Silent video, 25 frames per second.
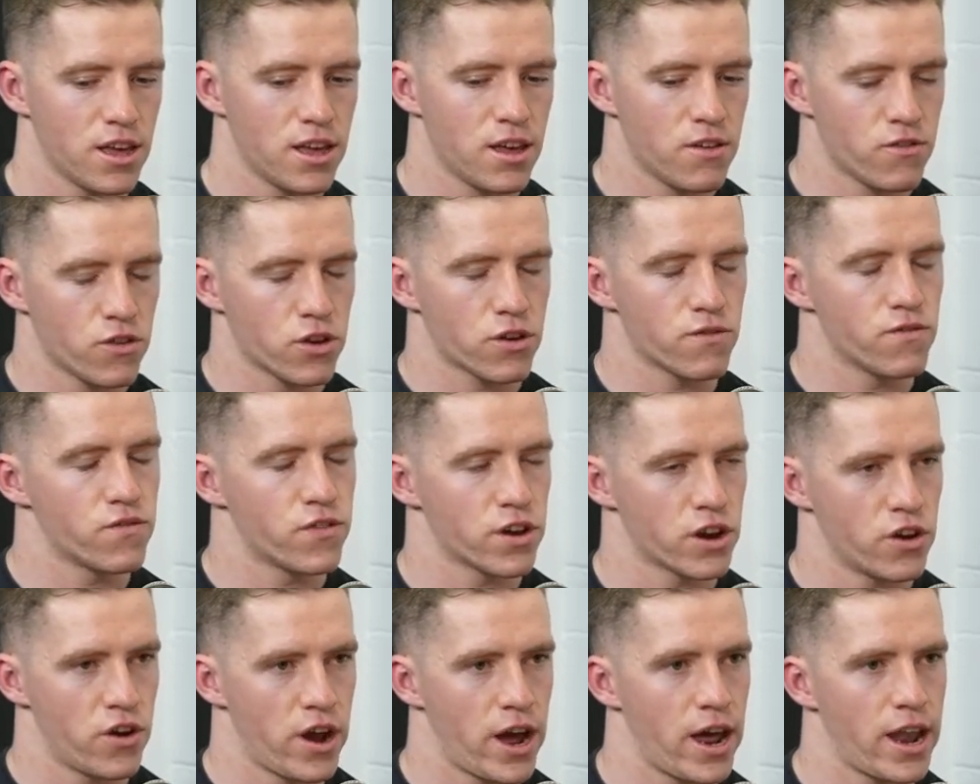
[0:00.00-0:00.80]
if you can
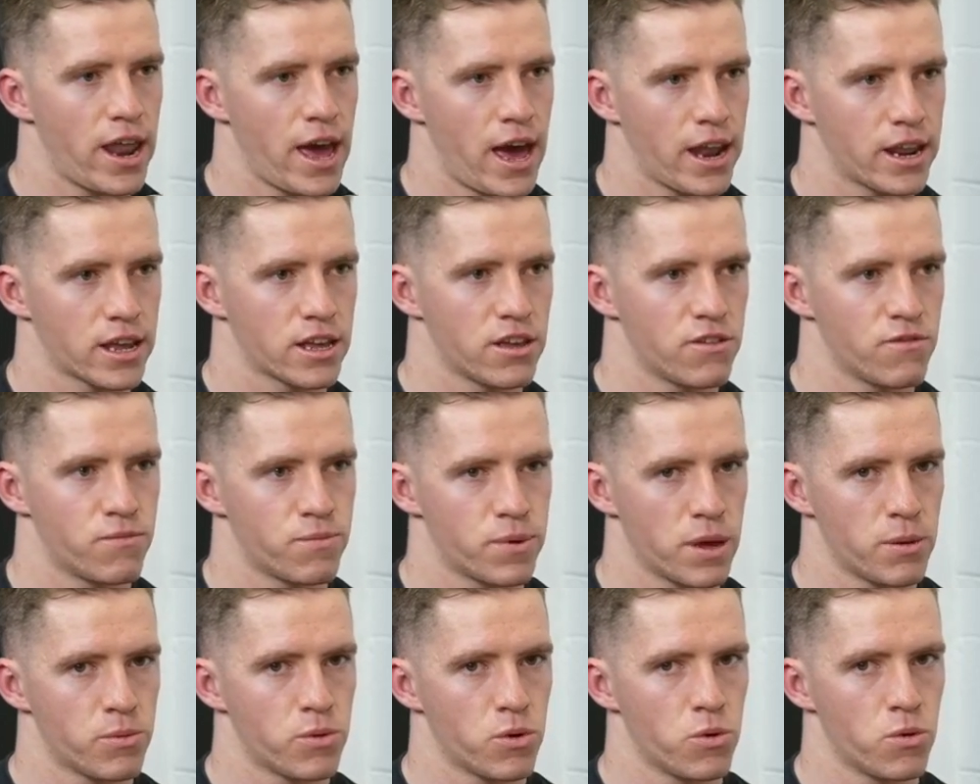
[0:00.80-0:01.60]
figure out how to give
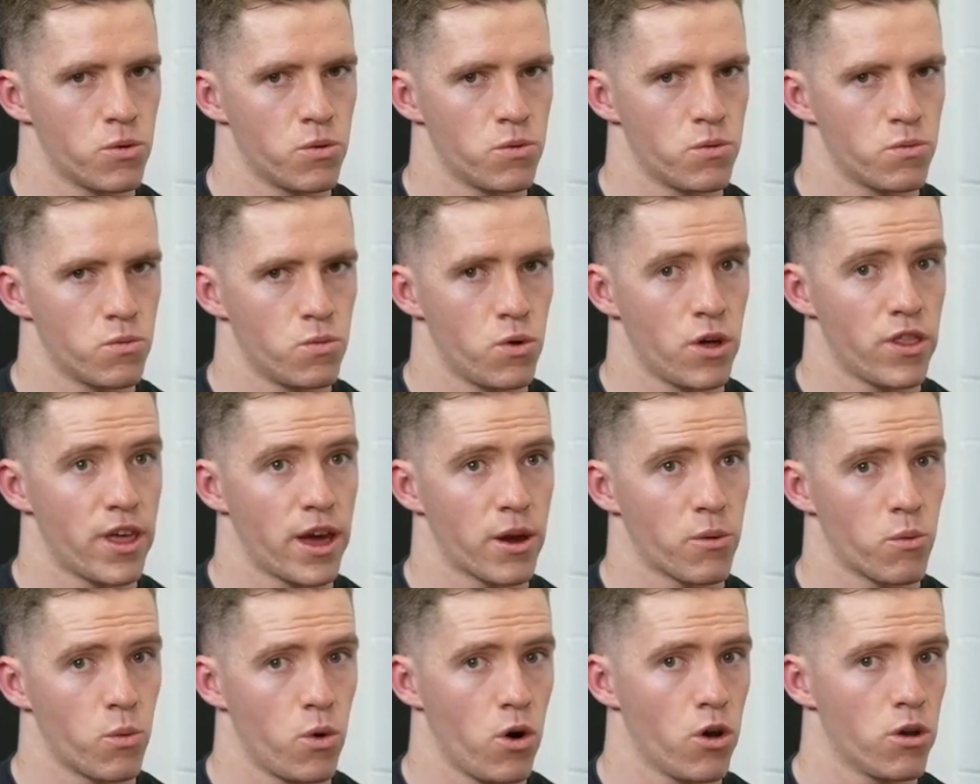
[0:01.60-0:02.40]
people what they
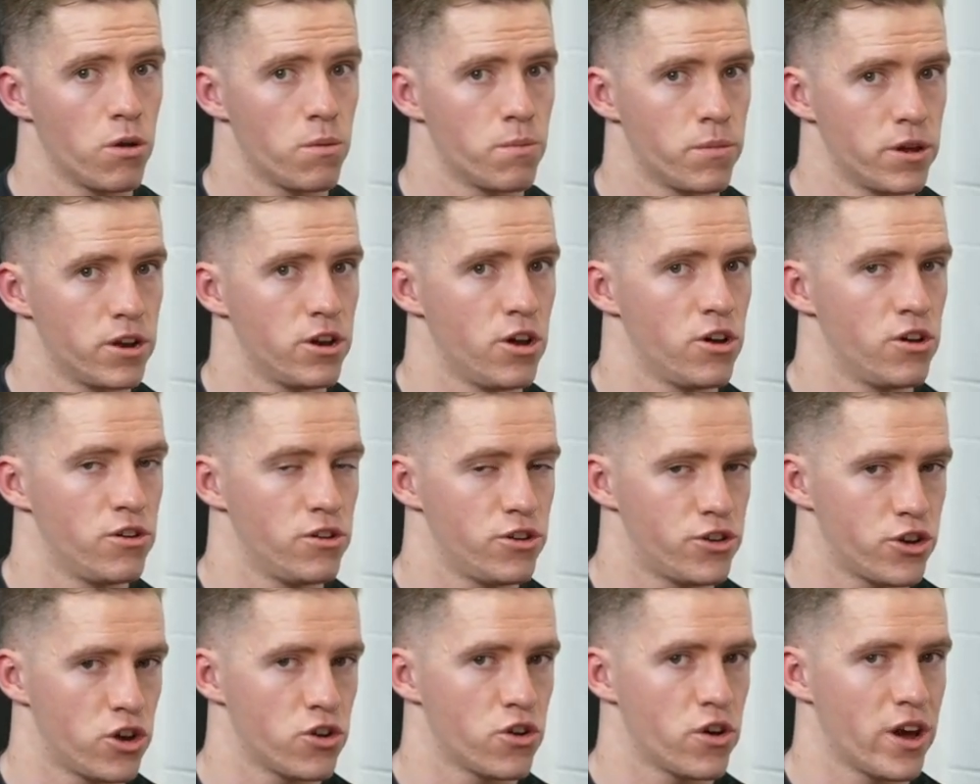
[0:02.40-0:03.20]
want but no,
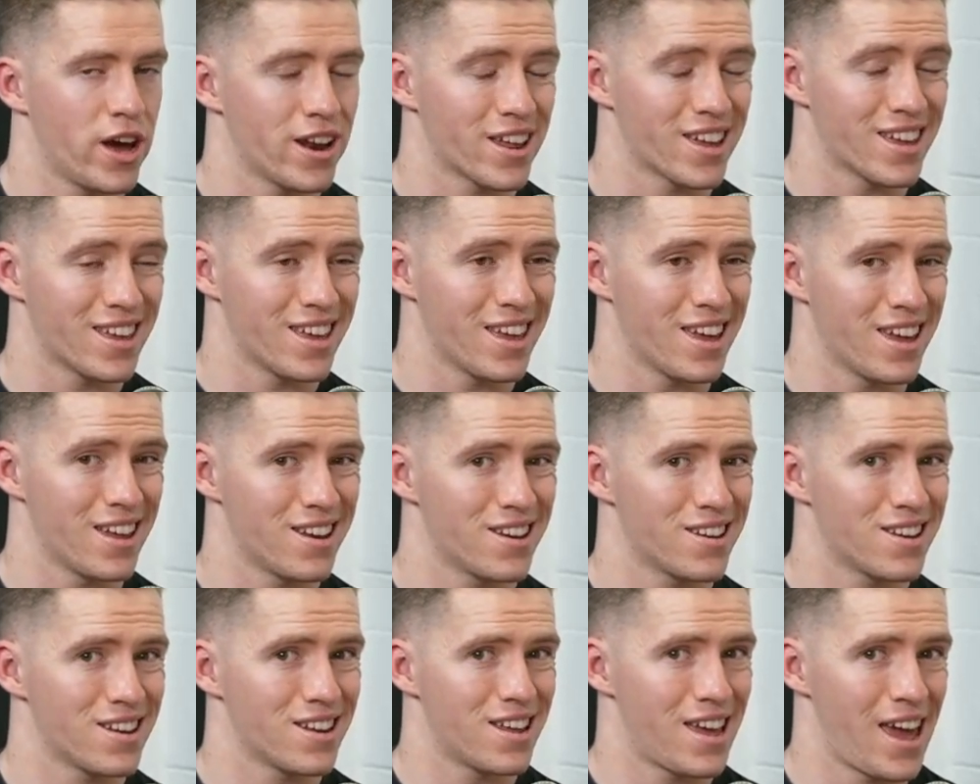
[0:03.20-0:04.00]
don't know how to get
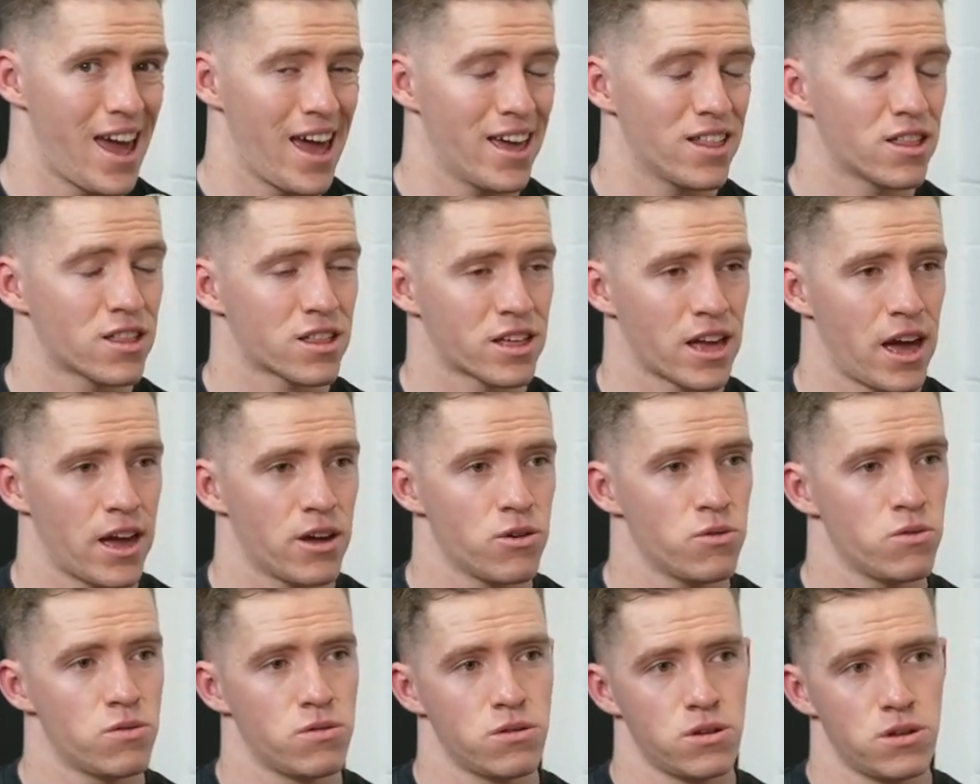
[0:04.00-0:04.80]
at scale,